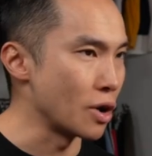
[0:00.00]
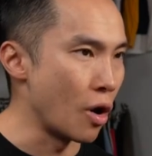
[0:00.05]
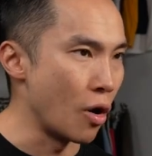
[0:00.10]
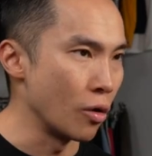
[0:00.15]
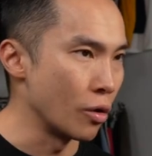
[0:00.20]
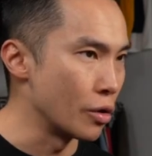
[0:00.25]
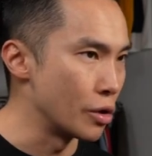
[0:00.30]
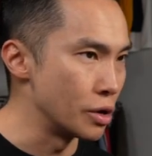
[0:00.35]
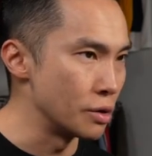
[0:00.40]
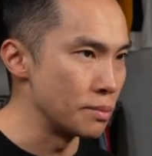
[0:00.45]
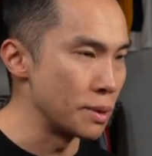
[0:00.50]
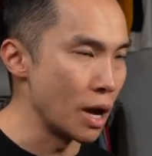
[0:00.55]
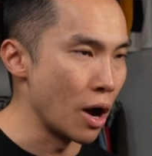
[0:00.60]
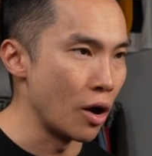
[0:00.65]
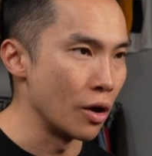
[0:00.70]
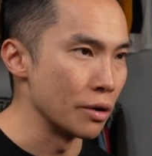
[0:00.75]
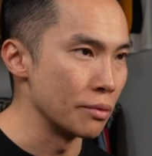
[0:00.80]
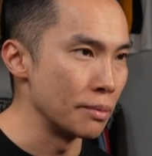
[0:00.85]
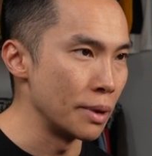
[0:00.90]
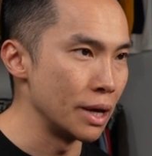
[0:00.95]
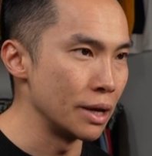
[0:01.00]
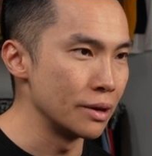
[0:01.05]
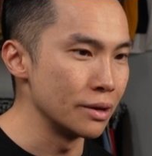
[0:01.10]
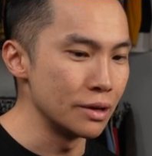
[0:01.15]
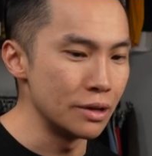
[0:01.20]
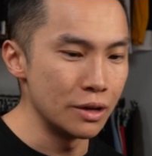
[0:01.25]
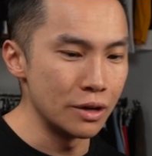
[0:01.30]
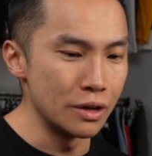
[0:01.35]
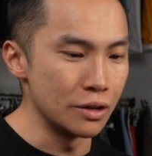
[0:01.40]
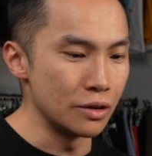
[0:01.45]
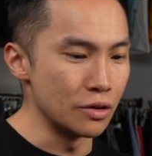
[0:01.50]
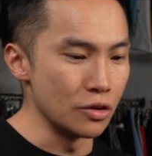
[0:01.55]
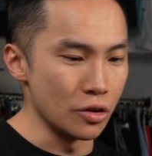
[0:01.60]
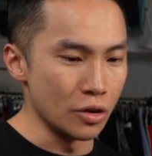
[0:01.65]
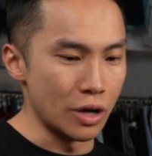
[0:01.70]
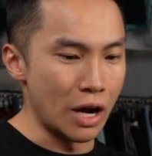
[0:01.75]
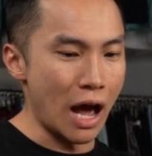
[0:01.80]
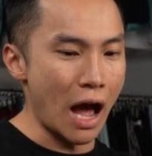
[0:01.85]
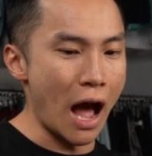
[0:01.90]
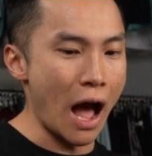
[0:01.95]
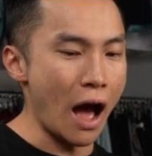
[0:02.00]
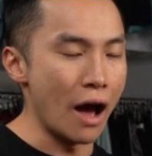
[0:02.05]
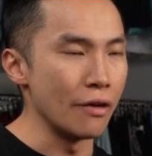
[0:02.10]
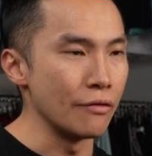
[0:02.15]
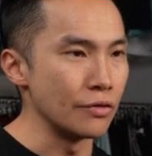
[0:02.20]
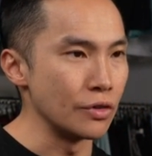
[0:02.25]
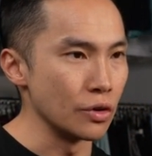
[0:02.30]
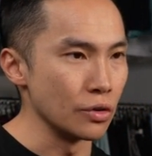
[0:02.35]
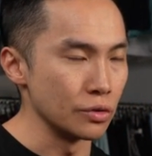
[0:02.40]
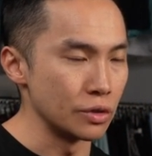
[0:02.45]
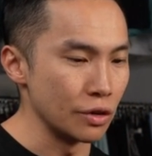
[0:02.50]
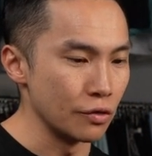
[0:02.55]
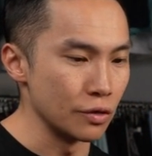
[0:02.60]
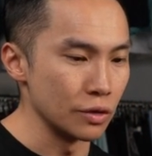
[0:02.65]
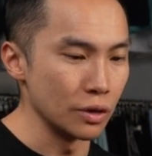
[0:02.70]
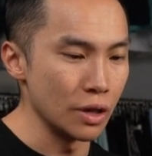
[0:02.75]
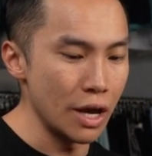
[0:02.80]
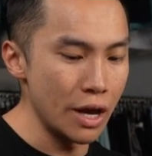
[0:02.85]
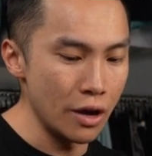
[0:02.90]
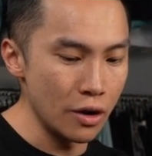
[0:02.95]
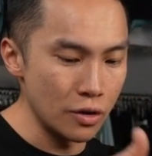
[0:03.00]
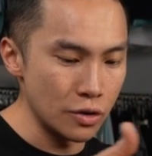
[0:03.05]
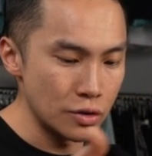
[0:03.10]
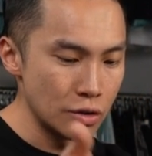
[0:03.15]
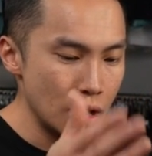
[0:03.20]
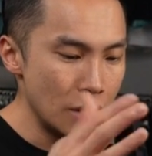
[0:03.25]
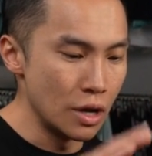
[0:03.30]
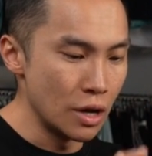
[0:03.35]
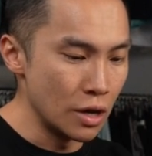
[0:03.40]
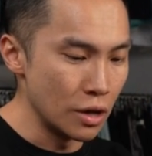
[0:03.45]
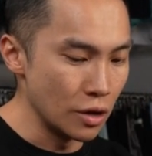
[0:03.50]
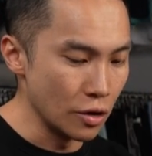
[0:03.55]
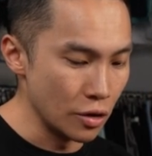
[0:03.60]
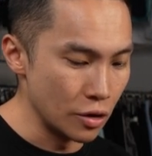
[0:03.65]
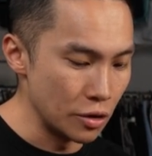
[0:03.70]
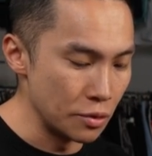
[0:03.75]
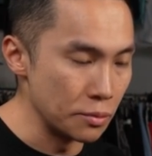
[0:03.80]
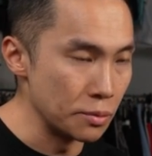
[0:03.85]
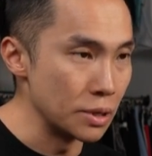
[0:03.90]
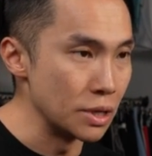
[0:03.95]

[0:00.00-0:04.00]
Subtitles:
all going to be automated. You're gonna have your different layers, you're going to